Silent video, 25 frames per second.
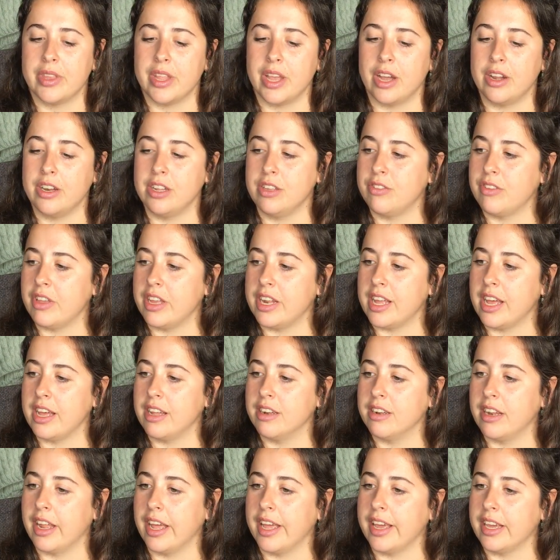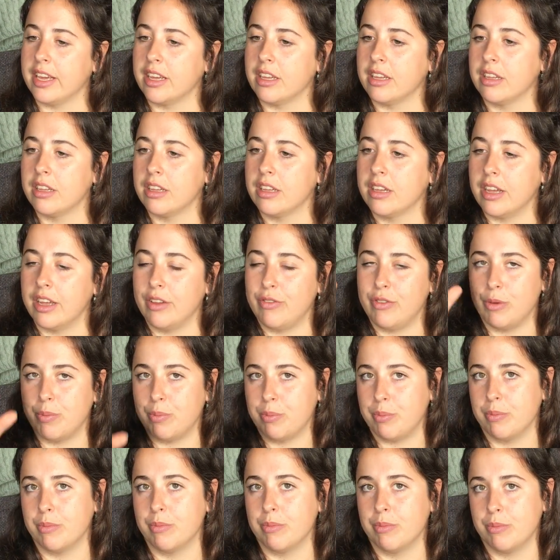how do you say that? Like if you
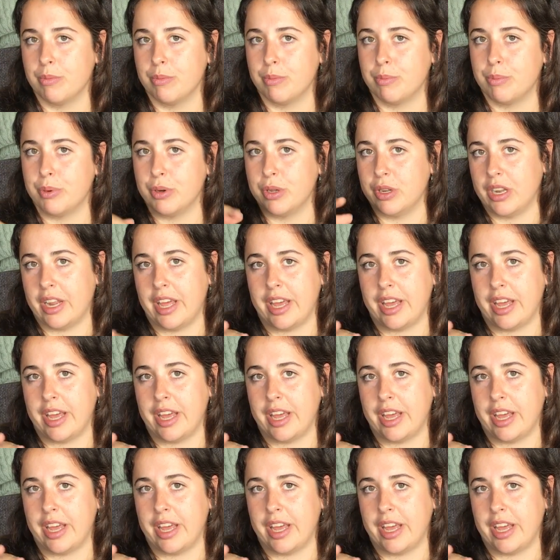put